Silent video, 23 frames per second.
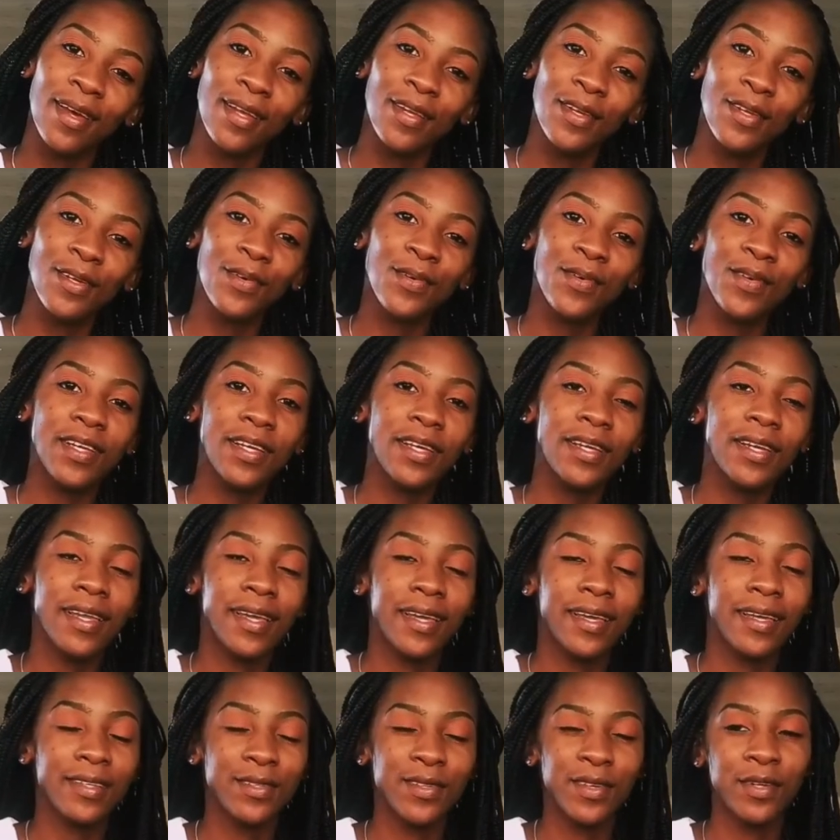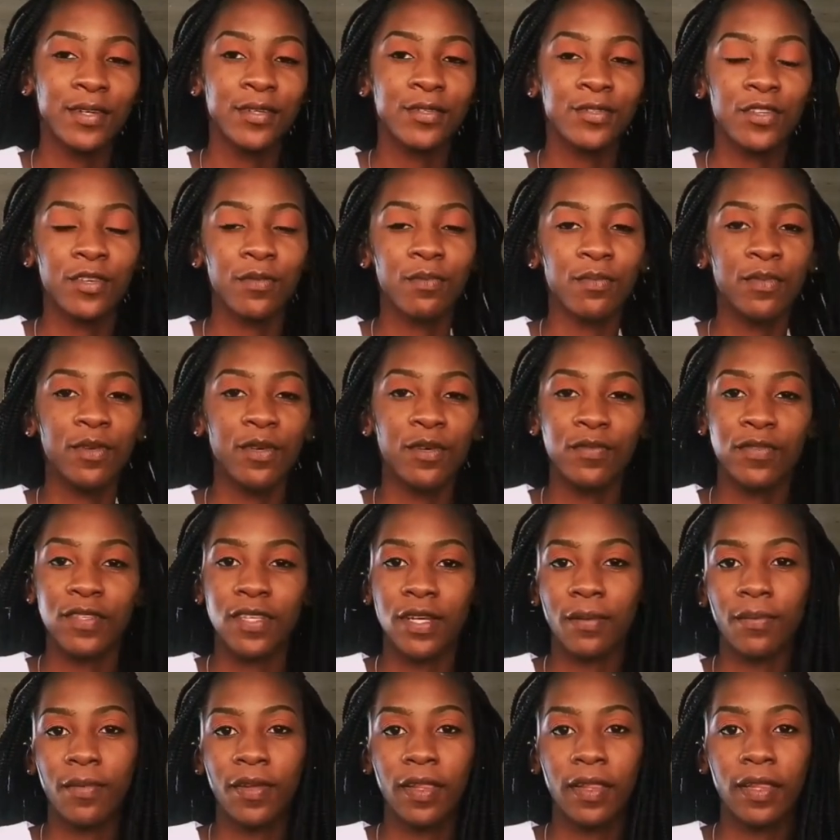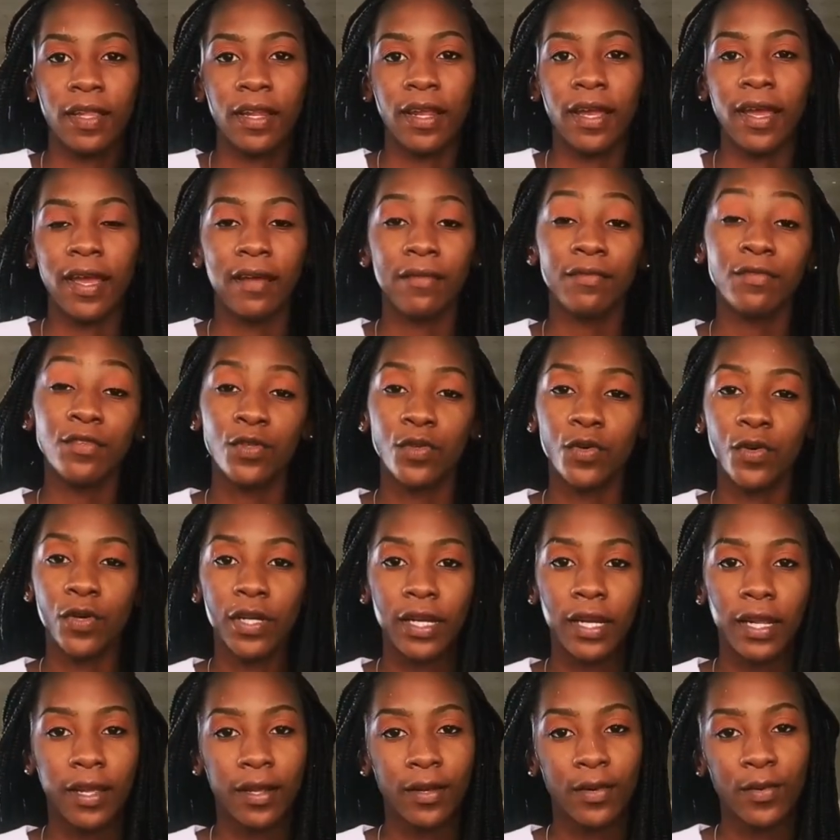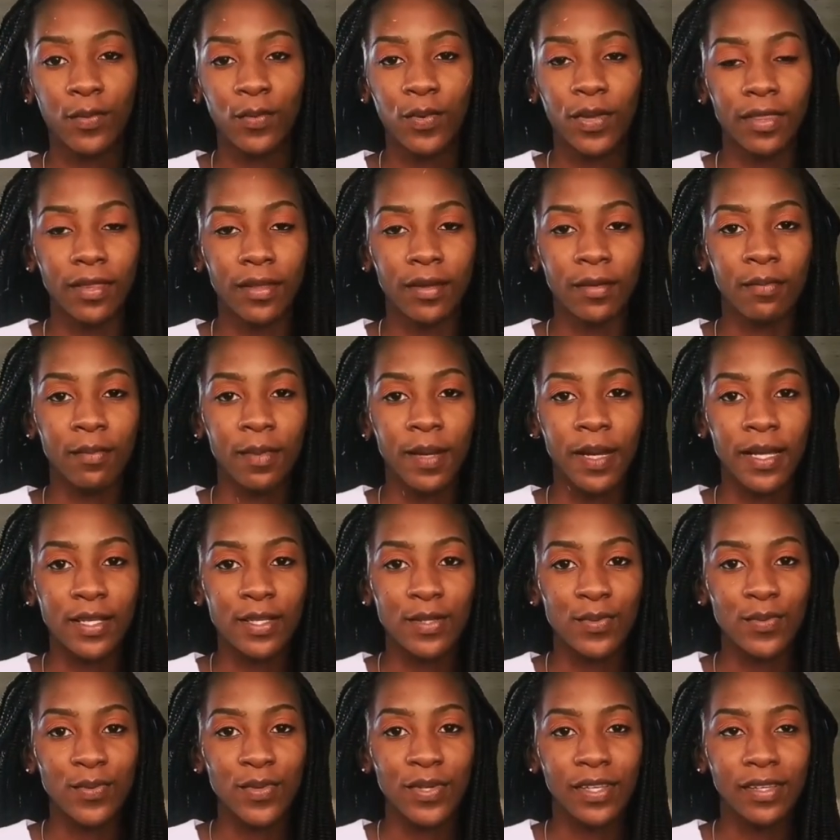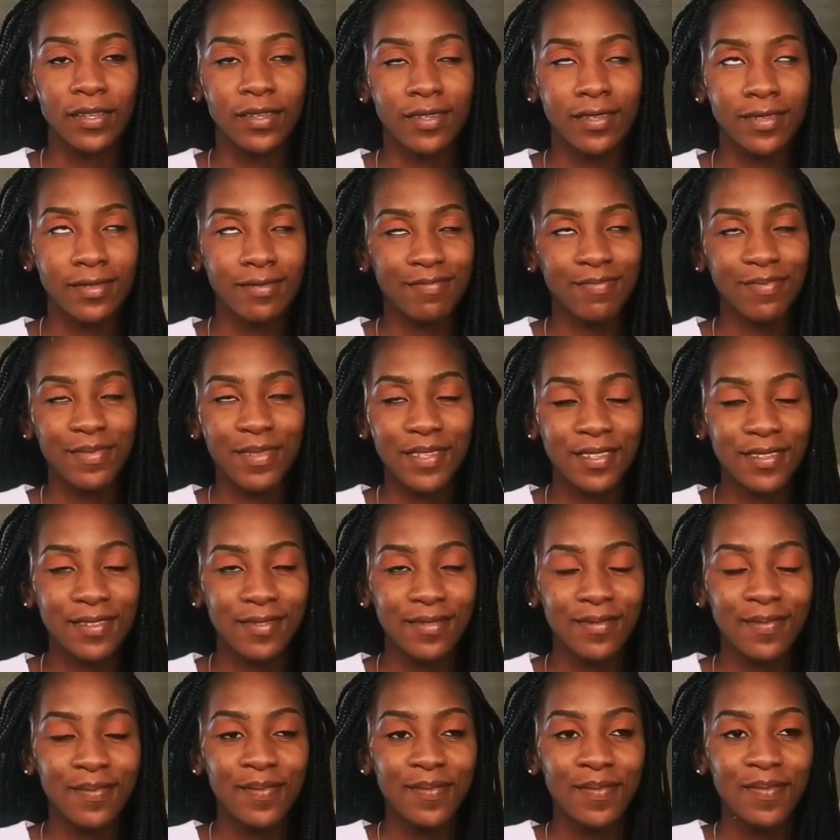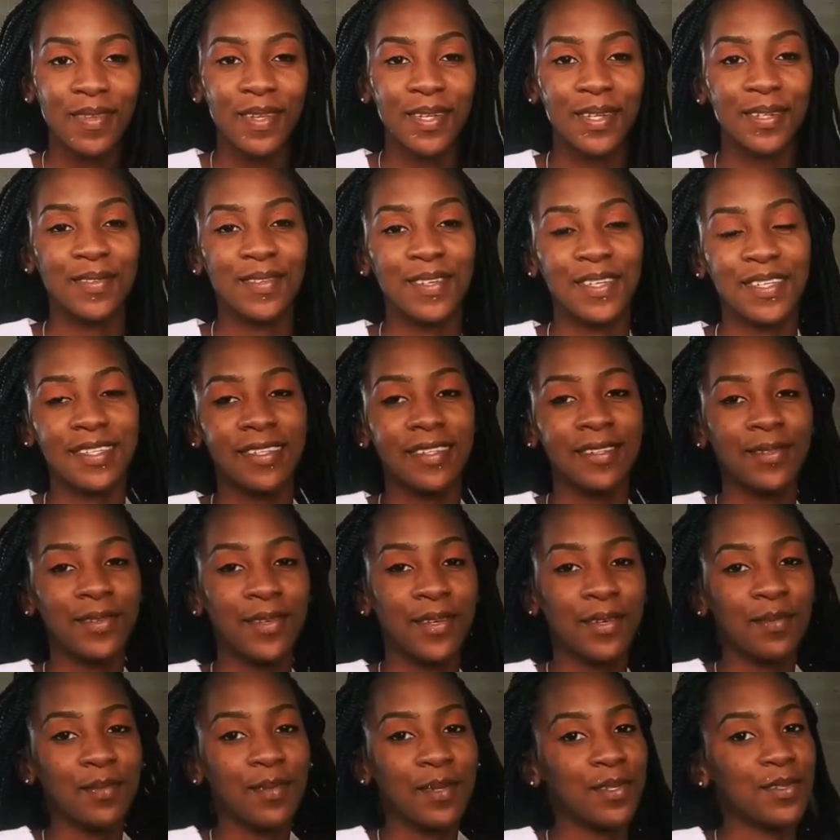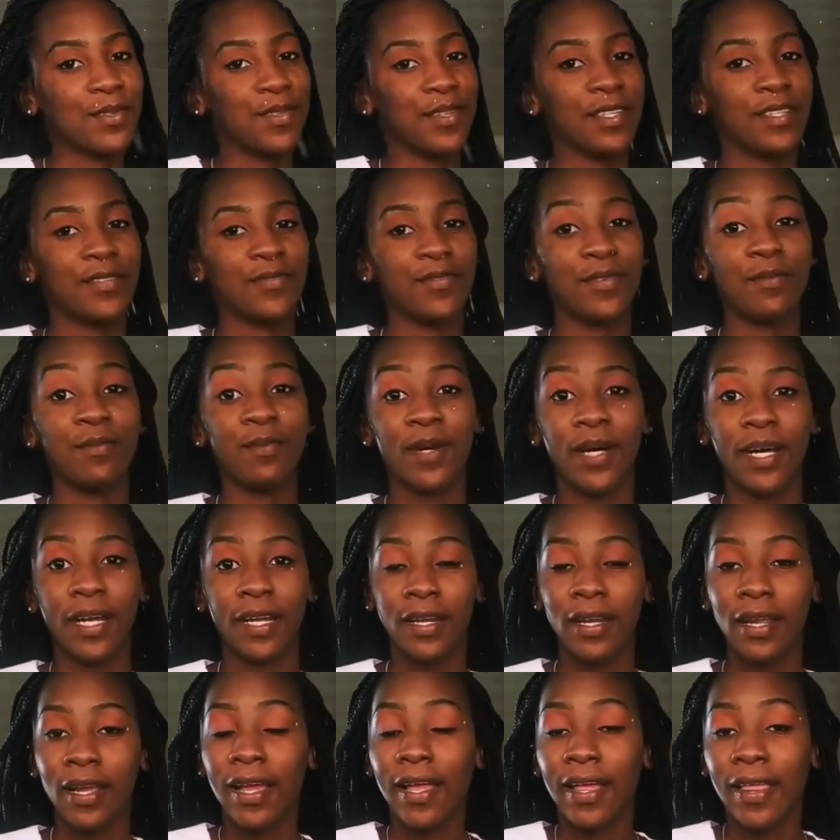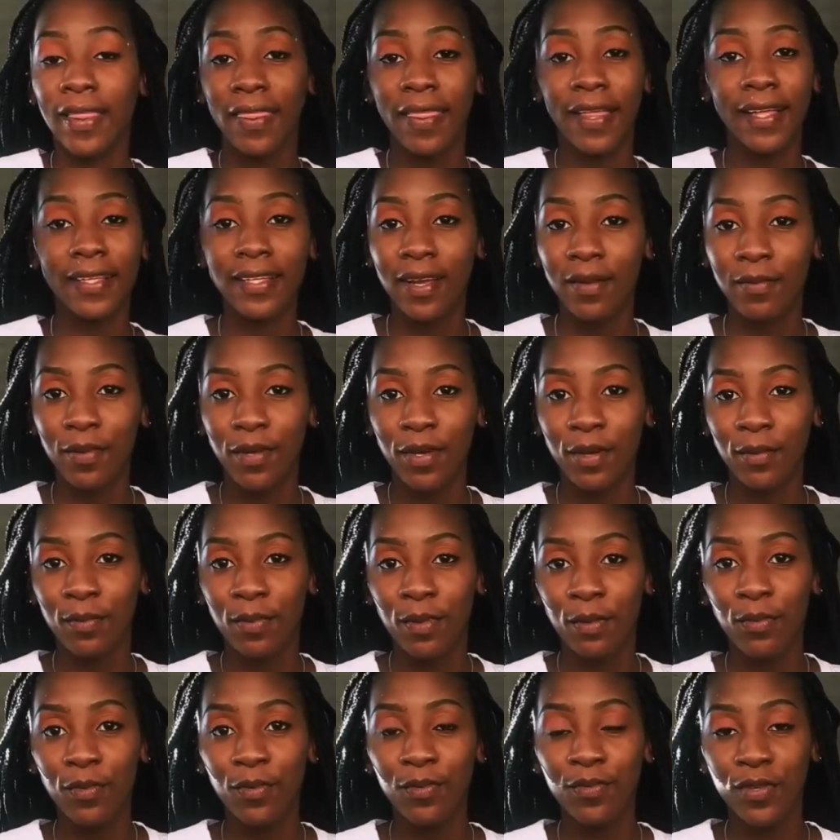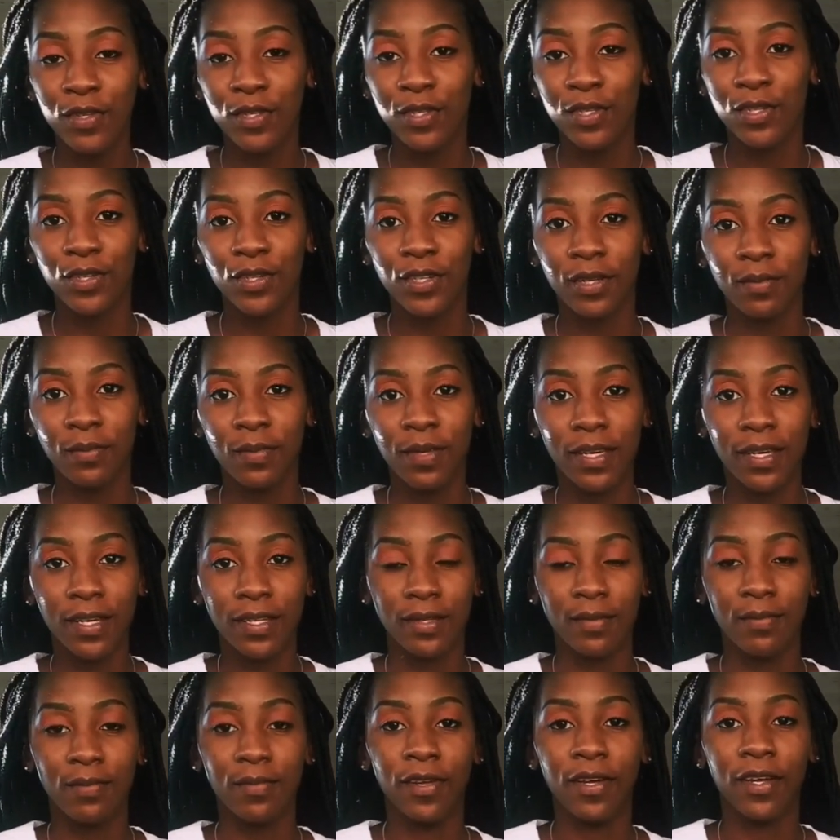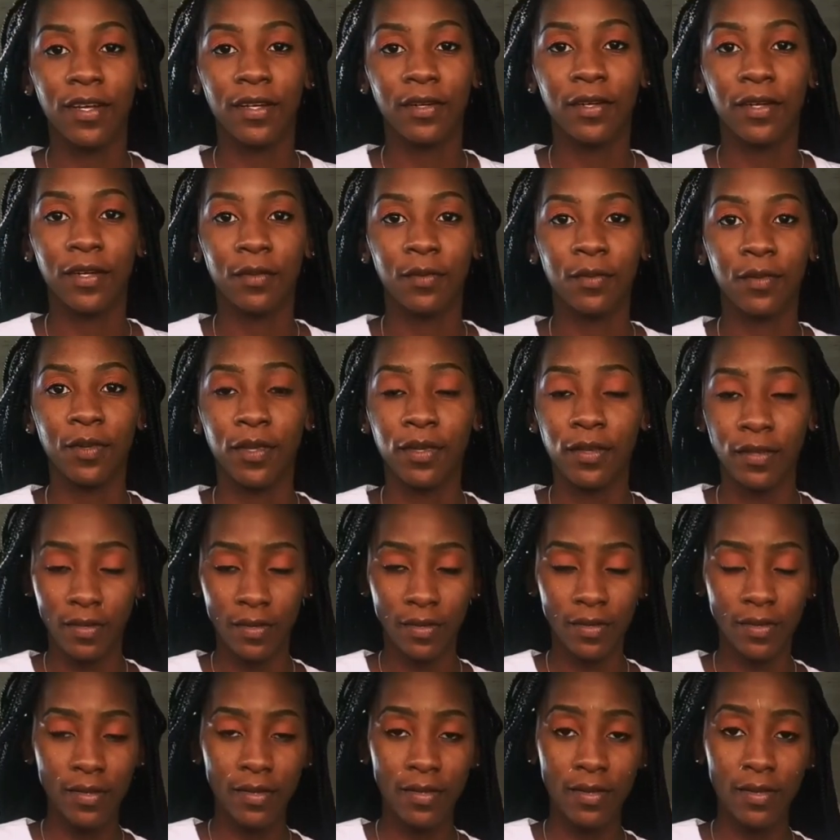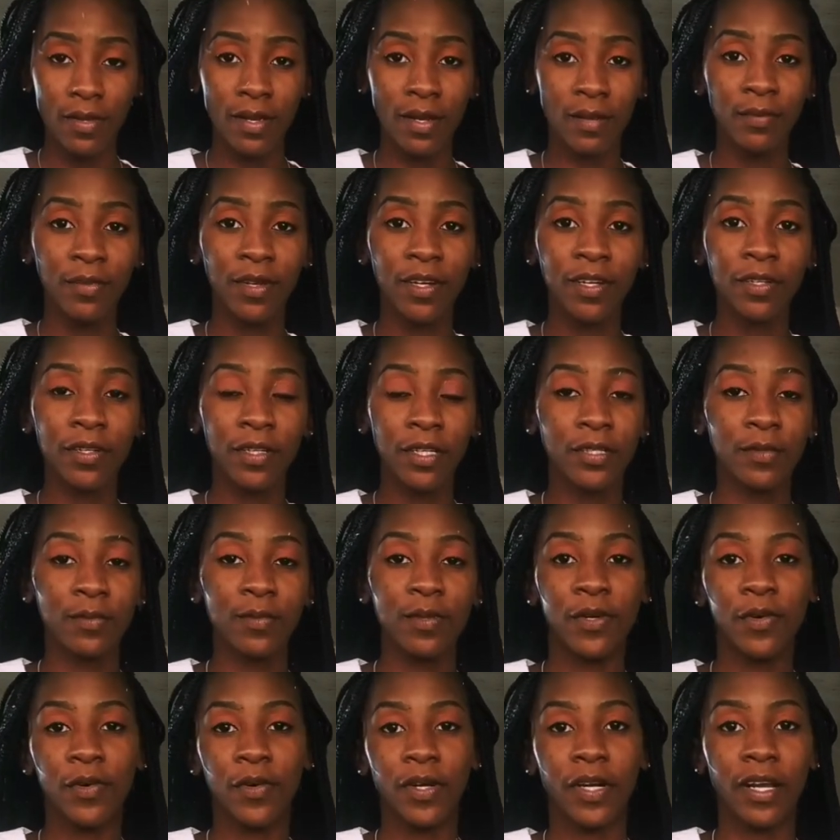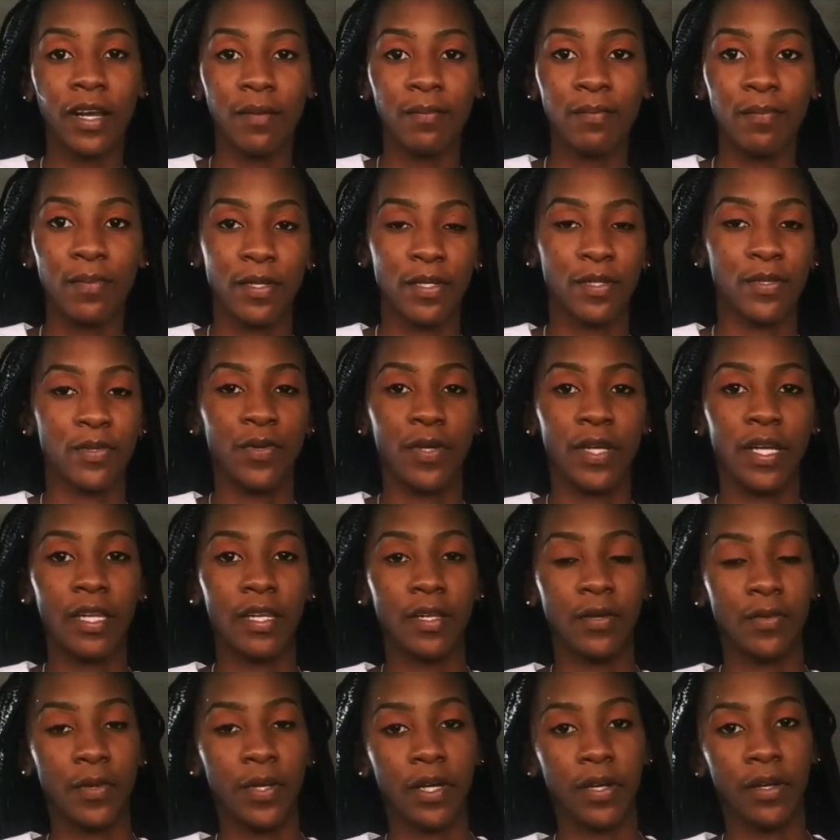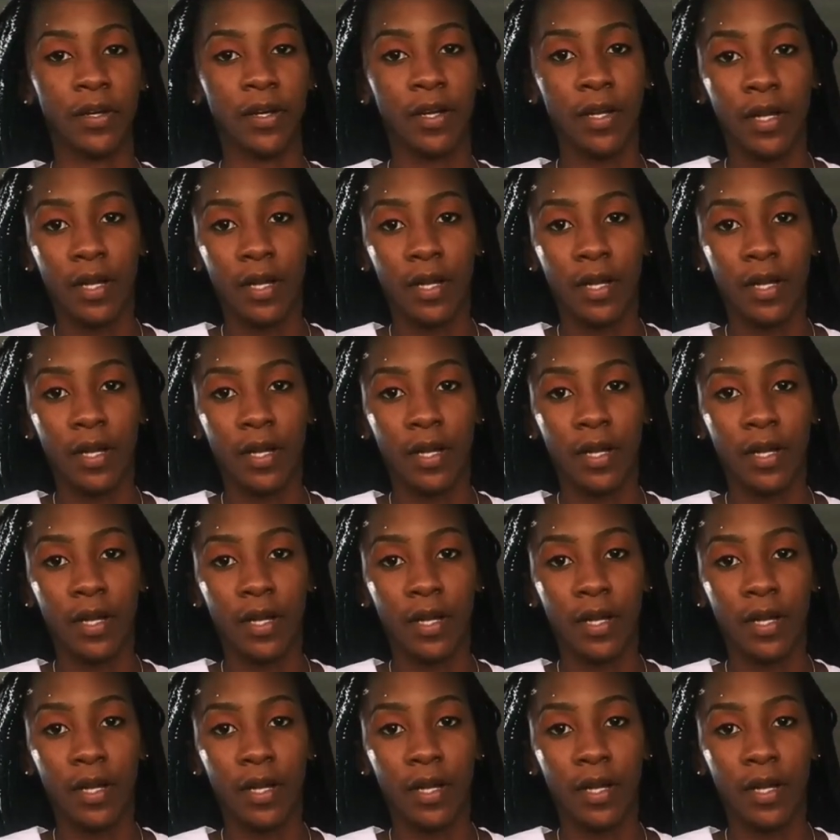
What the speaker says: at uni. Like, he's going to drop me off somewhere, and I have to connect with a bus, which obviously is going to be stressful. But that's how I'm going to be moving to uni, because I'm not going to be on campus or anywhere